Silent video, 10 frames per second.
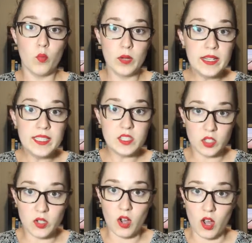really
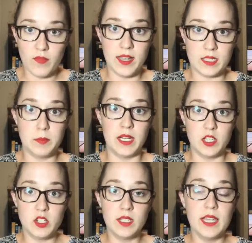took off
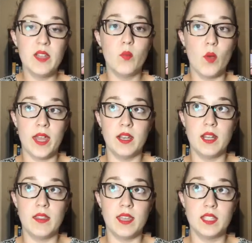exponentially when
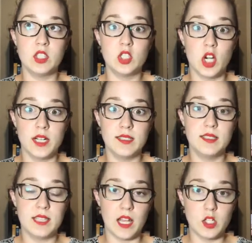they started
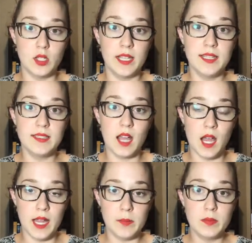scheduling
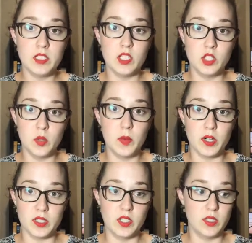time to do
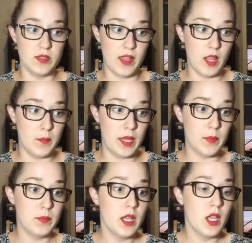personal development.
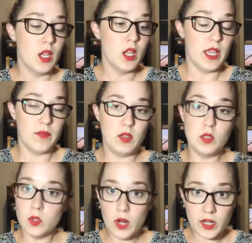If you
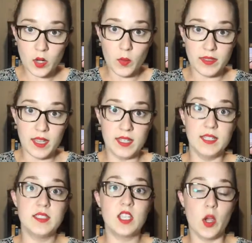do not know what that
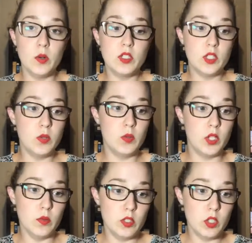is, go to
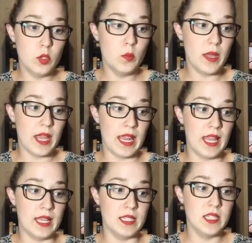YouTube
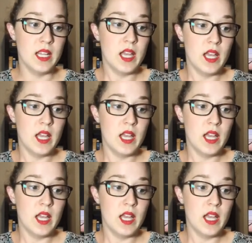and